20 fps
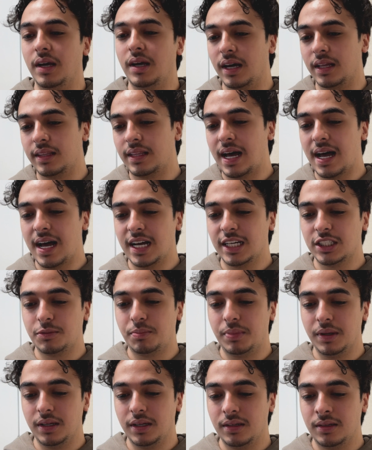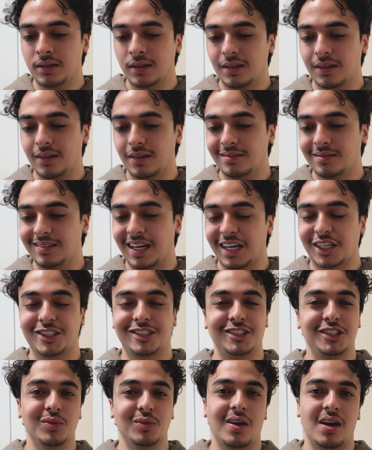yeah, that has been
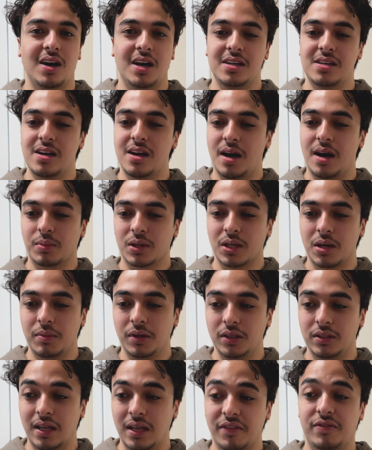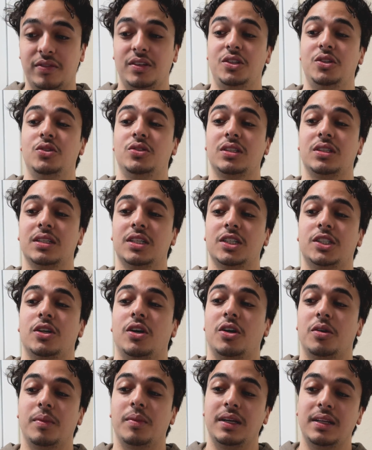Next T Y. I'm going to be definitely using this
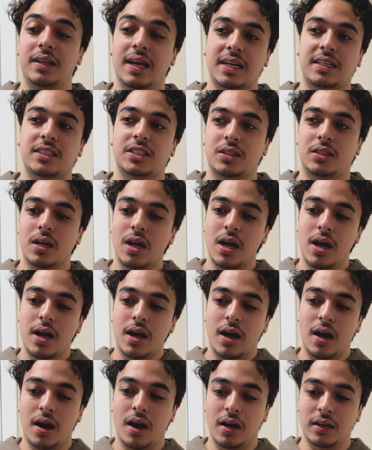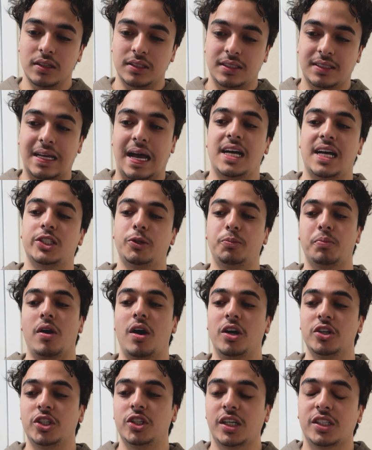on my next uh, SaaS
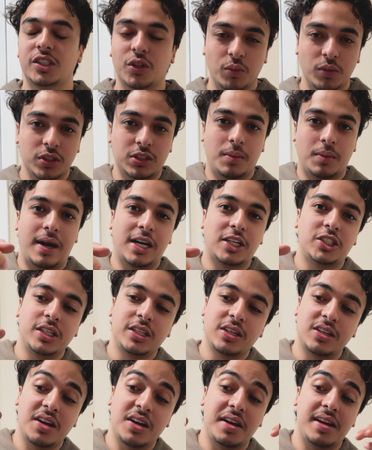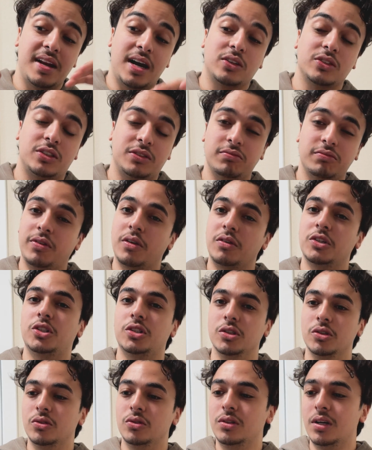project, which I'm actually going to announce very
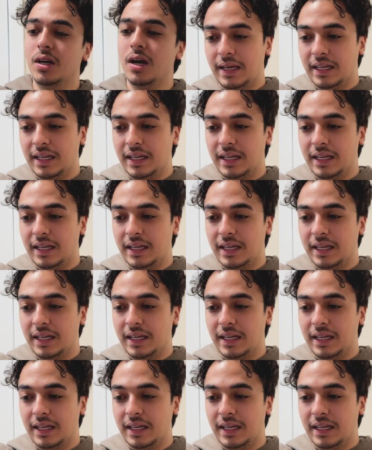soon.